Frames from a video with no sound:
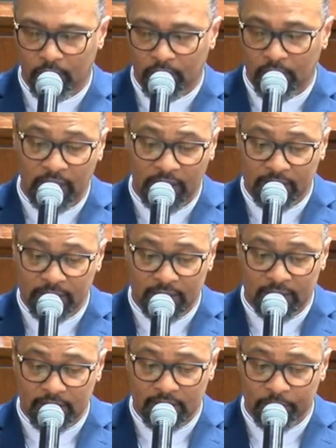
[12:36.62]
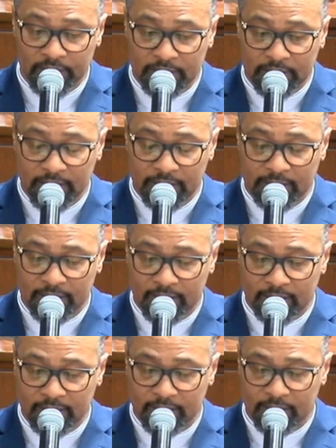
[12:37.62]
And he just simply says
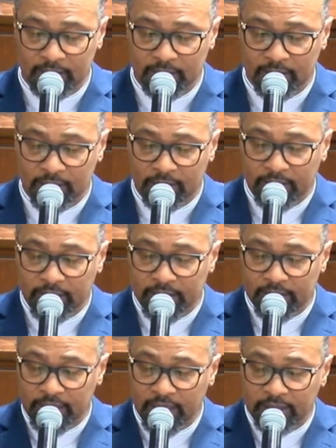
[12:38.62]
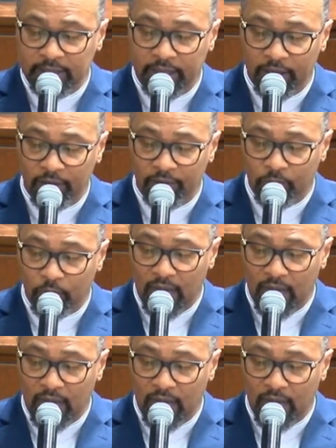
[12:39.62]
this is says, Therefore